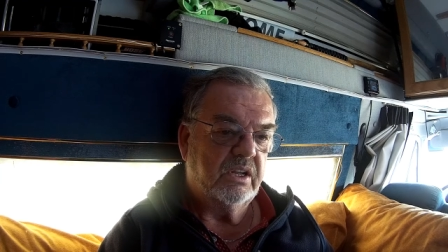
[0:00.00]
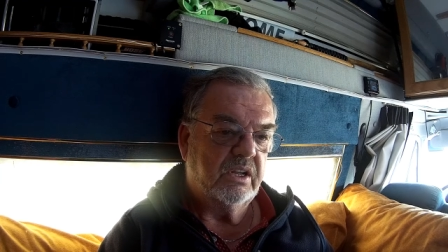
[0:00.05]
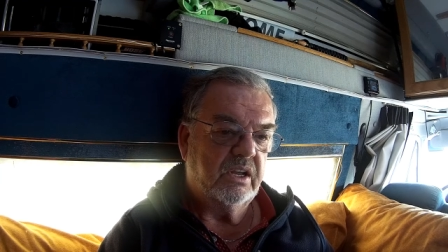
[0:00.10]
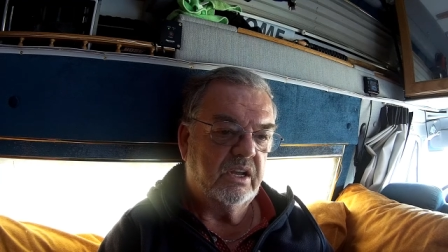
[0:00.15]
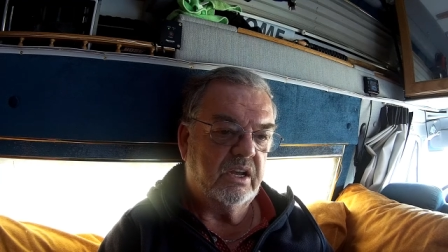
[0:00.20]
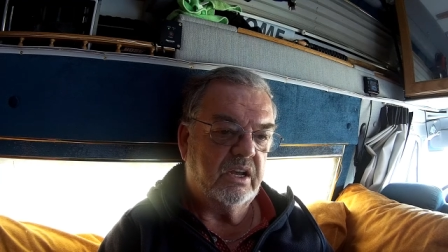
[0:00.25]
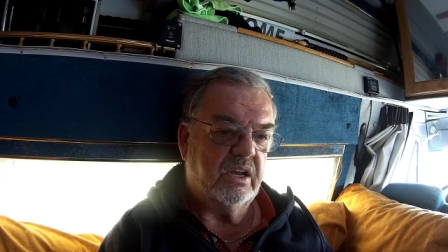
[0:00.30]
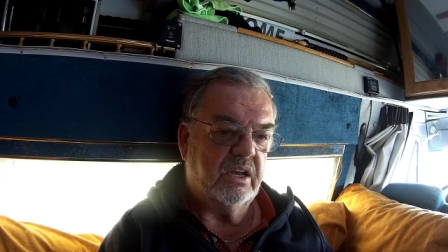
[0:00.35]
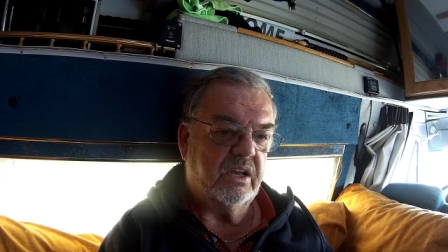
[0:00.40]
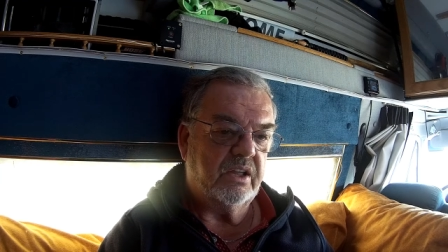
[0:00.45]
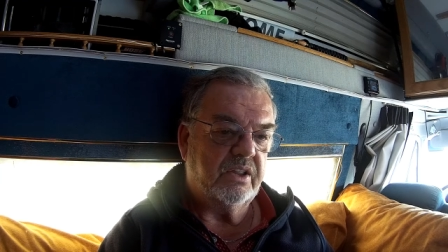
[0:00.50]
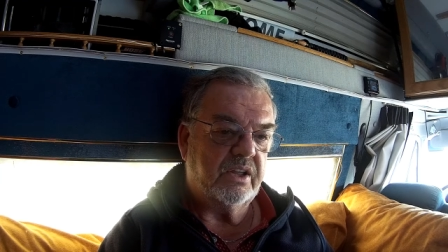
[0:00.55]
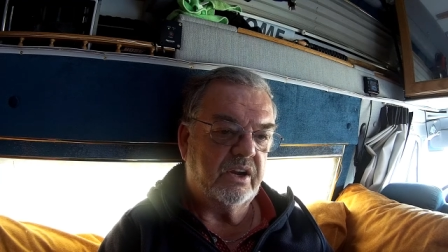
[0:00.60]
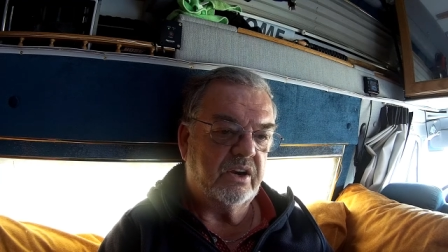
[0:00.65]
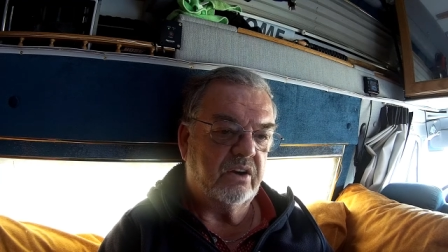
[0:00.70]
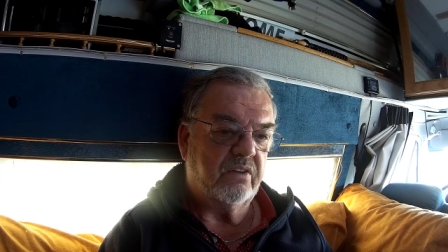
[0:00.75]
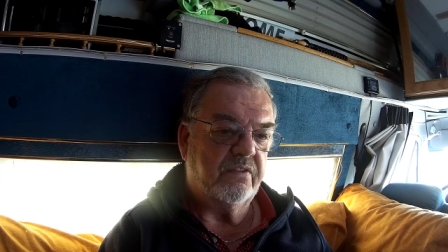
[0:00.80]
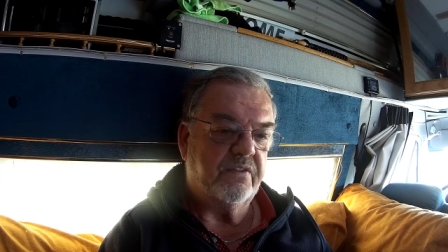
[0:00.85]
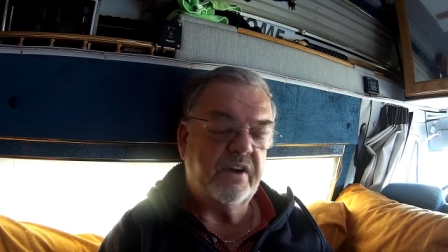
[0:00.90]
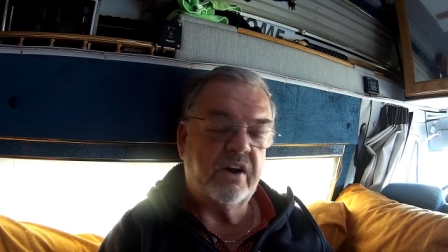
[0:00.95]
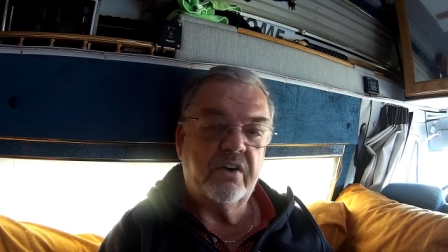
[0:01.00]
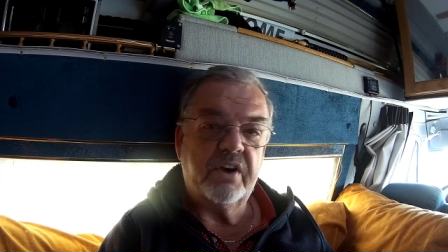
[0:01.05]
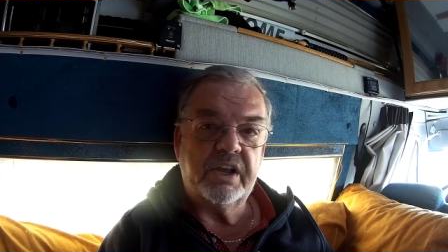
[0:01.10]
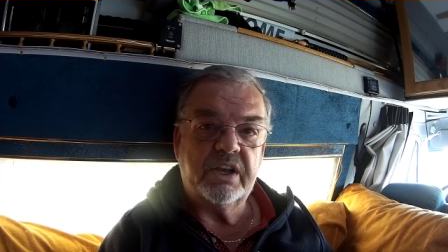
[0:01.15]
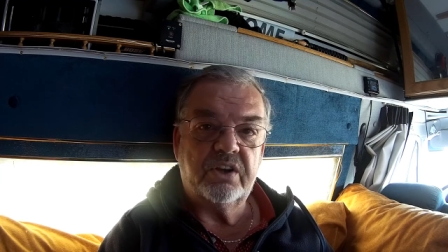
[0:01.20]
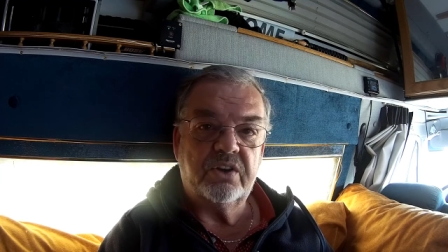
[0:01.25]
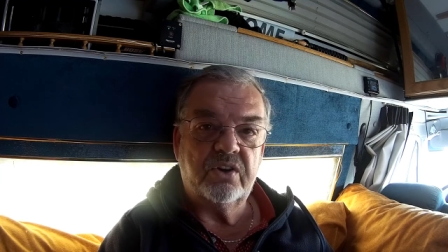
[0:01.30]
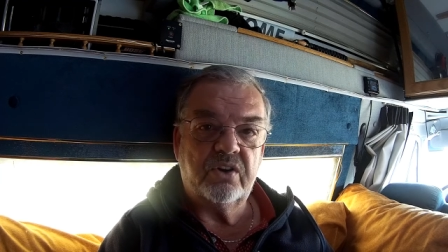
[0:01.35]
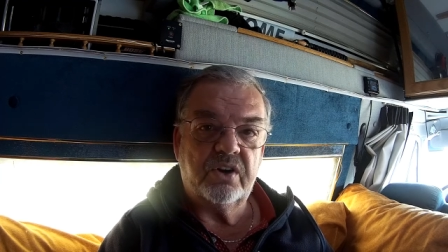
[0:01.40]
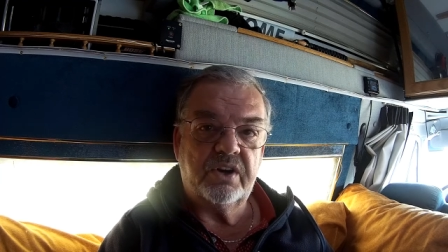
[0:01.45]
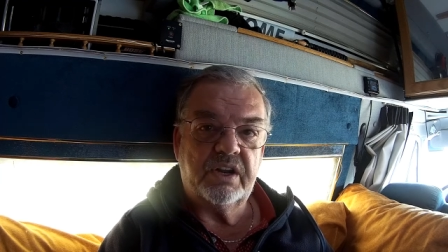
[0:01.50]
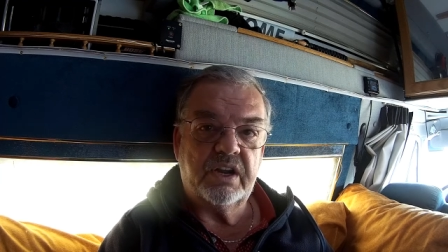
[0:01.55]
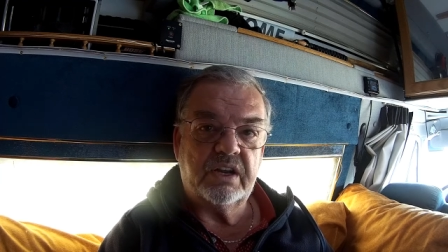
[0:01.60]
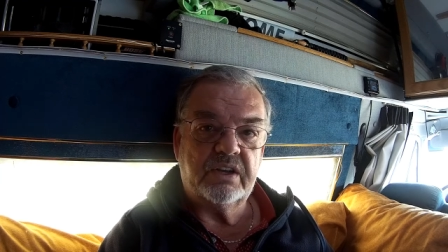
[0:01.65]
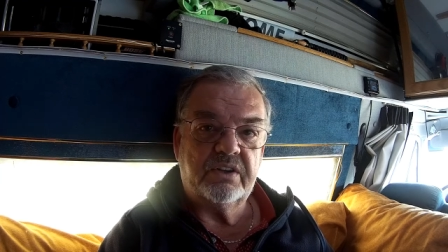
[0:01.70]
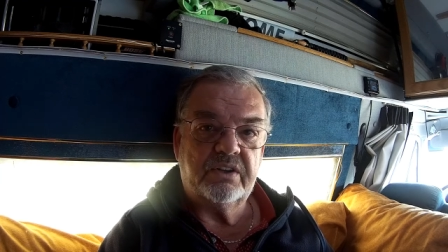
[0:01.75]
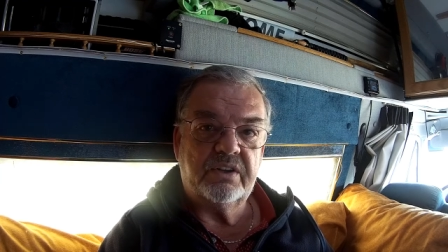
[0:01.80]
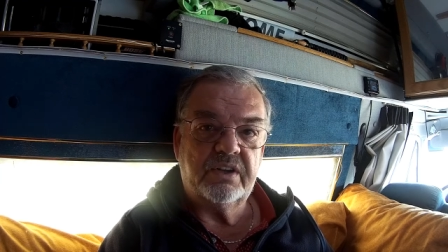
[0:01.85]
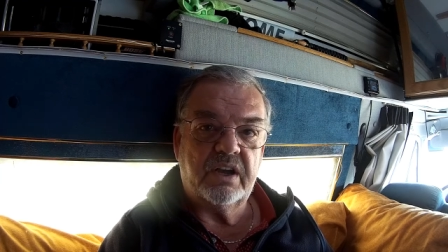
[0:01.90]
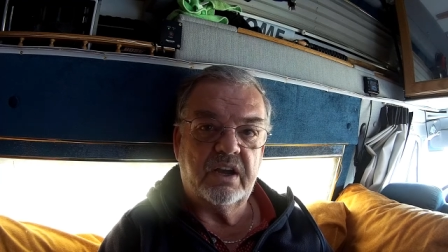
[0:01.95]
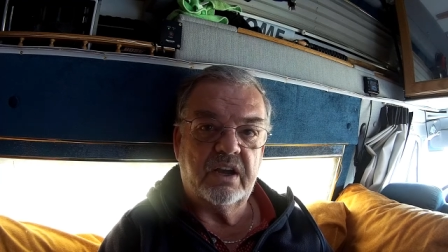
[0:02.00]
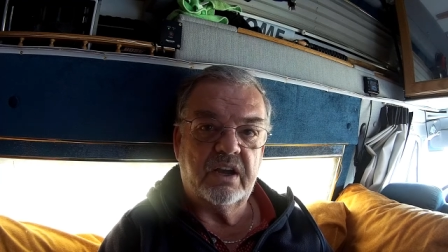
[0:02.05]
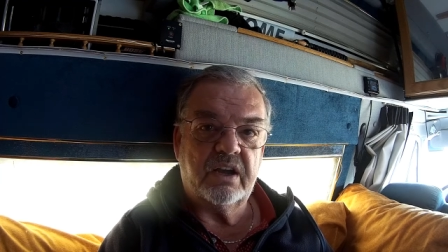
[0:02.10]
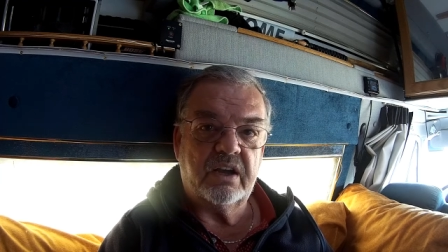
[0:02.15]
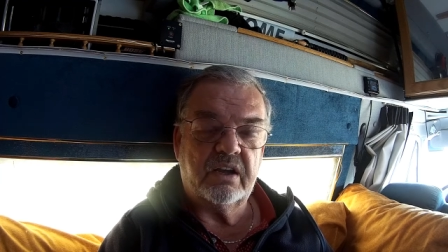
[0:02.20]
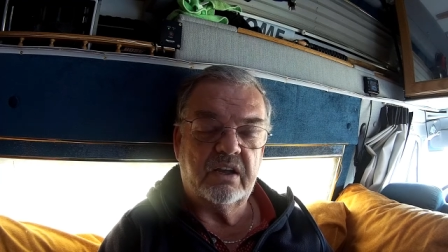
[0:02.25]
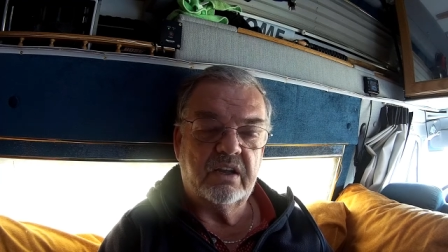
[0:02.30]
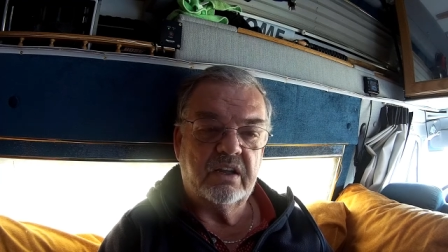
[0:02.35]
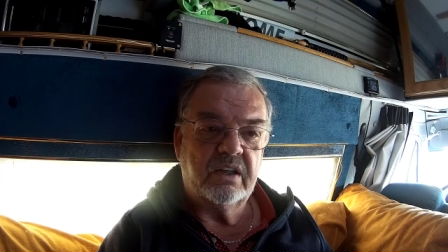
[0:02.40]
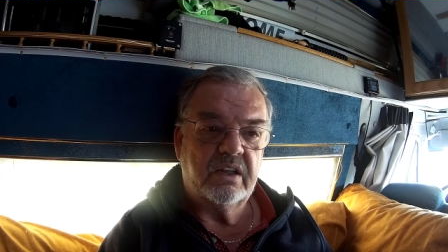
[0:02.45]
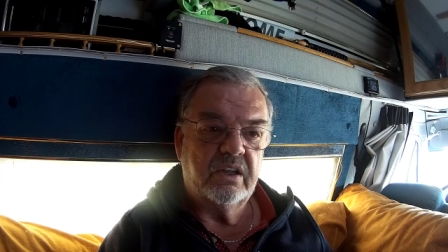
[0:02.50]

uh, that are very good at uh,